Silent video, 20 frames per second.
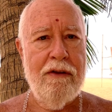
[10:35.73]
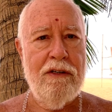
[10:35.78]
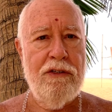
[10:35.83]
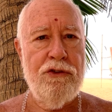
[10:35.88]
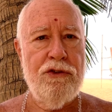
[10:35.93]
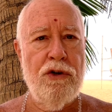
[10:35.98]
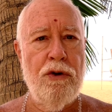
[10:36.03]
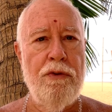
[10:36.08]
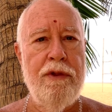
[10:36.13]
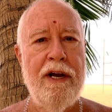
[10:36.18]

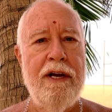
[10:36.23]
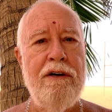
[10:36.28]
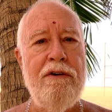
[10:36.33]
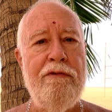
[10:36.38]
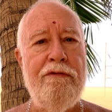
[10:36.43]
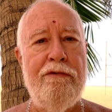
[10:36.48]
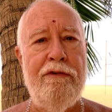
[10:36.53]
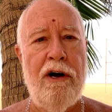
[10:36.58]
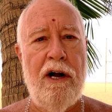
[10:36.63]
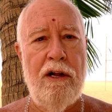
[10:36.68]
So then
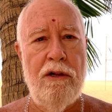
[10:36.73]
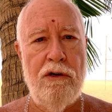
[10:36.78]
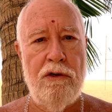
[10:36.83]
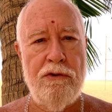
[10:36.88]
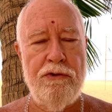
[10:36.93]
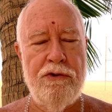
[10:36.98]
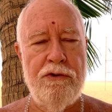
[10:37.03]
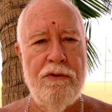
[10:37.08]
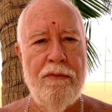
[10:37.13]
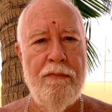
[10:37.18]
it
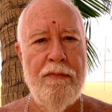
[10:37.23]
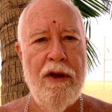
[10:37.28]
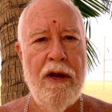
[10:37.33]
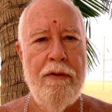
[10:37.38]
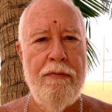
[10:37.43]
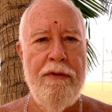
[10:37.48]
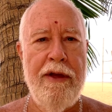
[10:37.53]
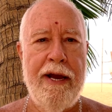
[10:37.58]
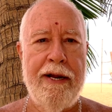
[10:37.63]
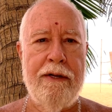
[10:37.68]
follows
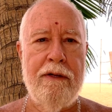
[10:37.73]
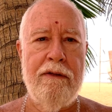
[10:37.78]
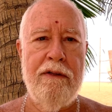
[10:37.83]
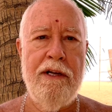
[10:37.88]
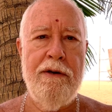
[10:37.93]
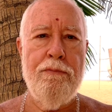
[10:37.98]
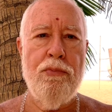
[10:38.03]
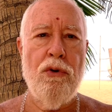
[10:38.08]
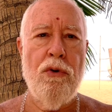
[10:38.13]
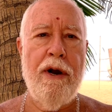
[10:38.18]
that
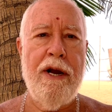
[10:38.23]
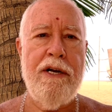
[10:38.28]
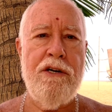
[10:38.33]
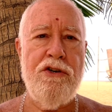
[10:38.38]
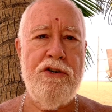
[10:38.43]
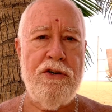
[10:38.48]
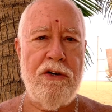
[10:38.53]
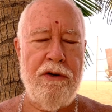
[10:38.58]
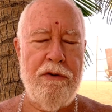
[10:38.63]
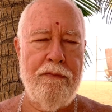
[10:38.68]

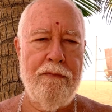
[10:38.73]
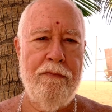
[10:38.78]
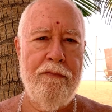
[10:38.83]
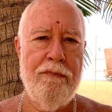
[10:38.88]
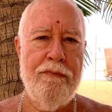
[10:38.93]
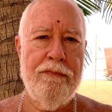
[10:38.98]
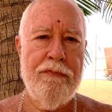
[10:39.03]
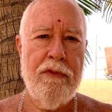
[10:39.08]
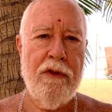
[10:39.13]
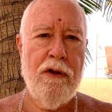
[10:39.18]
liberation,
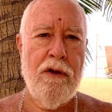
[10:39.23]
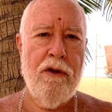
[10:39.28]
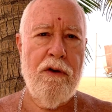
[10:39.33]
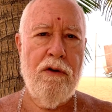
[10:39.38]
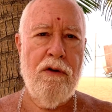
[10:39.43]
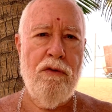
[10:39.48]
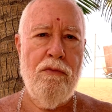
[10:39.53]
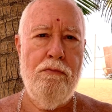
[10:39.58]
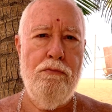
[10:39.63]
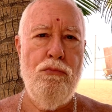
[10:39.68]

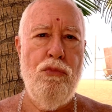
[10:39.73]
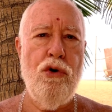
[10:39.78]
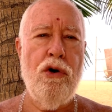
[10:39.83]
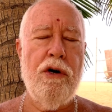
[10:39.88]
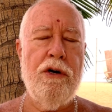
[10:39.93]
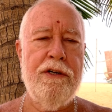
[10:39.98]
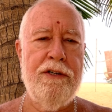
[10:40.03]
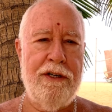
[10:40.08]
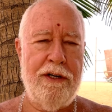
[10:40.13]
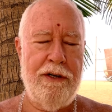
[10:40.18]

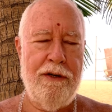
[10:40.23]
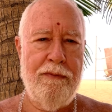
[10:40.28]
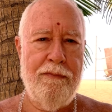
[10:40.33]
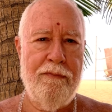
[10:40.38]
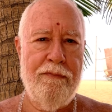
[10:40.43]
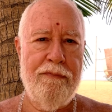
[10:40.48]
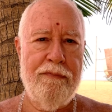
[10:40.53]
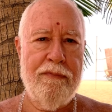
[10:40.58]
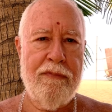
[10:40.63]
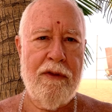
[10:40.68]
mukti,
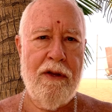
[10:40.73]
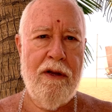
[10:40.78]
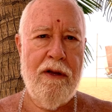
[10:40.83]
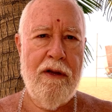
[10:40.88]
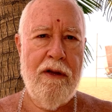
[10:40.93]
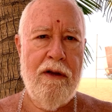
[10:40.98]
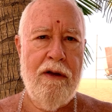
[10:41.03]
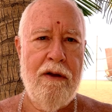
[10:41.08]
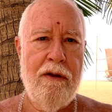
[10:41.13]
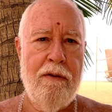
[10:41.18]

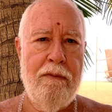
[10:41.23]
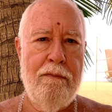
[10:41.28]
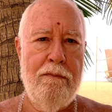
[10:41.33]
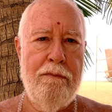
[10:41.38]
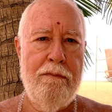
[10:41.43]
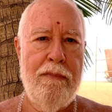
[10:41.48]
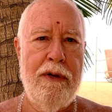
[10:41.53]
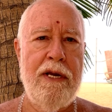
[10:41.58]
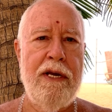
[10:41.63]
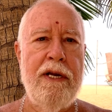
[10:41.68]

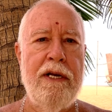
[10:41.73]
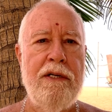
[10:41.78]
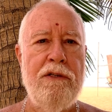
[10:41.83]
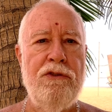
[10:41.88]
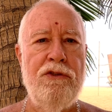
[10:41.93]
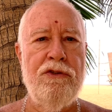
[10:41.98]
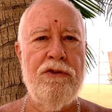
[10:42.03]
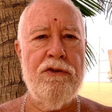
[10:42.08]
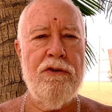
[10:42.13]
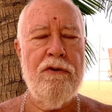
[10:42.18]

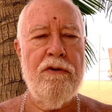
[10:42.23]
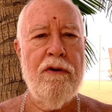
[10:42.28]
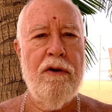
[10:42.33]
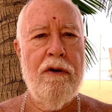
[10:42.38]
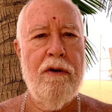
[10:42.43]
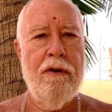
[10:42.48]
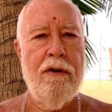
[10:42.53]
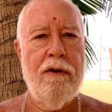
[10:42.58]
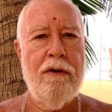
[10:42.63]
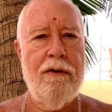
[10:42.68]
means
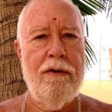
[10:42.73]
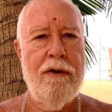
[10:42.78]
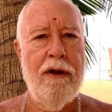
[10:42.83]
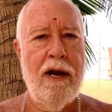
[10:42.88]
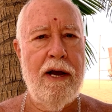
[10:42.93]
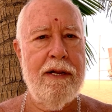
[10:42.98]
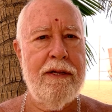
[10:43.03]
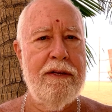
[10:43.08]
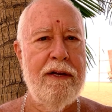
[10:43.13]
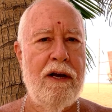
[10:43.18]

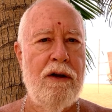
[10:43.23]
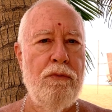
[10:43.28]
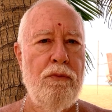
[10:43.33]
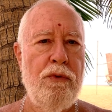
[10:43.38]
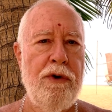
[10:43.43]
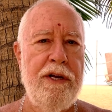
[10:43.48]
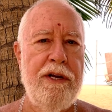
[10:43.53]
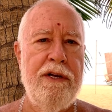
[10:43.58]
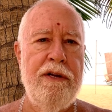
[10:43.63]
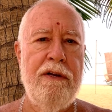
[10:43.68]
not that
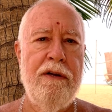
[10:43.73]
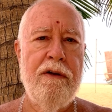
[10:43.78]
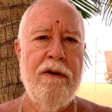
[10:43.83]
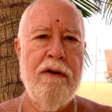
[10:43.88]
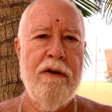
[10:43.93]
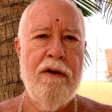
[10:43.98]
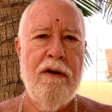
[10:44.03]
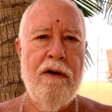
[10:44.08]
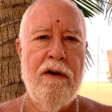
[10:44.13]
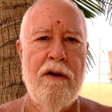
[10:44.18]
we
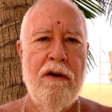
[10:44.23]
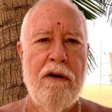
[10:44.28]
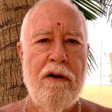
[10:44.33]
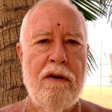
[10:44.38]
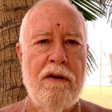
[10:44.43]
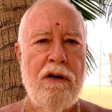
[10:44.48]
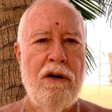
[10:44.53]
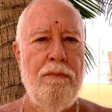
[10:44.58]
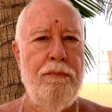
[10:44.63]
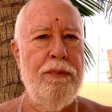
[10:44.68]

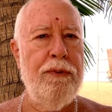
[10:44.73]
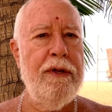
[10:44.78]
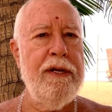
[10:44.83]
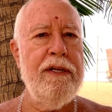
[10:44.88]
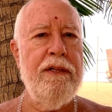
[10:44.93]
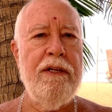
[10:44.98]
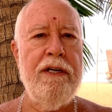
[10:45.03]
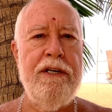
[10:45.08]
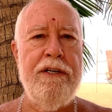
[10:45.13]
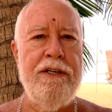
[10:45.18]

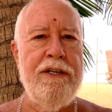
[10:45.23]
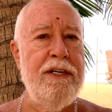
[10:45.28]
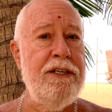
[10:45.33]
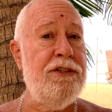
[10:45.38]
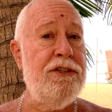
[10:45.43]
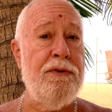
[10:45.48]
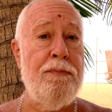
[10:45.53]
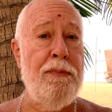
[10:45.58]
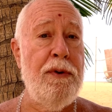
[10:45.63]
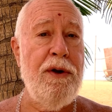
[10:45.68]
completely
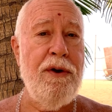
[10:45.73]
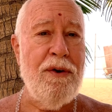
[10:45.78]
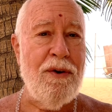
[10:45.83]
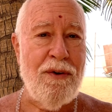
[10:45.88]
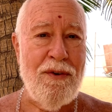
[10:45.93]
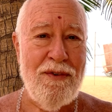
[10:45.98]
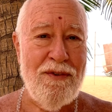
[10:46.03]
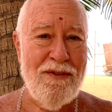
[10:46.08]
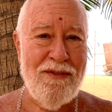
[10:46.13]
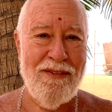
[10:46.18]

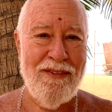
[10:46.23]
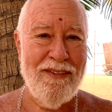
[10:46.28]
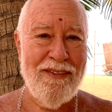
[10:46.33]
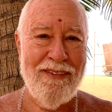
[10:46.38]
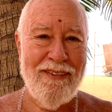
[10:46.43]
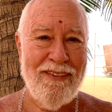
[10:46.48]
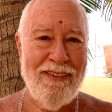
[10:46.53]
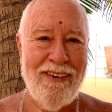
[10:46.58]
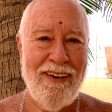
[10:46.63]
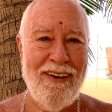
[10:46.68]
disappear
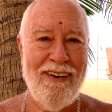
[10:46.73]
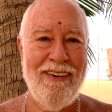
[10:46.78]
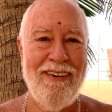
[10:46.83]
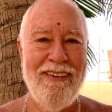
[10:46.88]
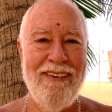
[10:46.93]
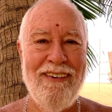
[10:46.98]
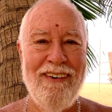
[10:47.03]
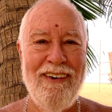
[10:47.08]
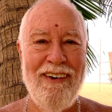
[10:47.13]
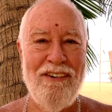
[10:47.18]
huh,
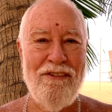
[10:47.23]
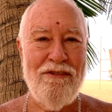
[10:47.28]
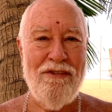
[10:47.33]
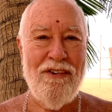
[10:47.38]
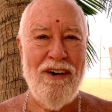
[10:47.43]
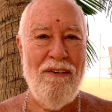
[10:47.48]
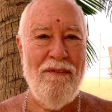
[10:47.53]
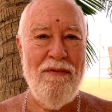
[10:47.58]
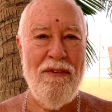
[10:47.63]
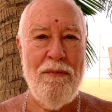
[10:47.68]

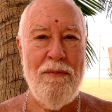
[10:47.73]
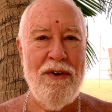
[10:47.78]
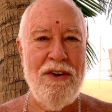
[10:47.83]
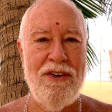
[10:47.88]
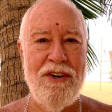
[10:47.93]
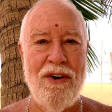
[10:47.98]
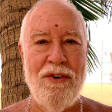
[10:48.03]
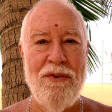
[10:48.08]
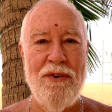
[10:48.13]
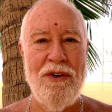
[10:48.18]
from the
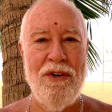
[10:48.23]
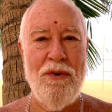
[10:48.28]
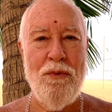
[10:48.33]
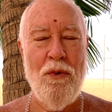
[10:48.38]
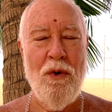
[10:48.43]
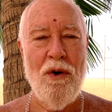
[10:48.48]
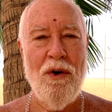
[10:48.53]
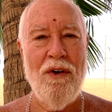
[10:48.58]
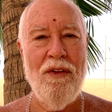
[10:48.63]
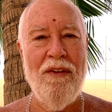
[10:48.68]
material
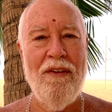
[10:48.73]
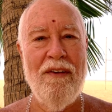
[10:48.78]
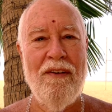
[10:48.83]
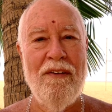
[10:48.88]
world,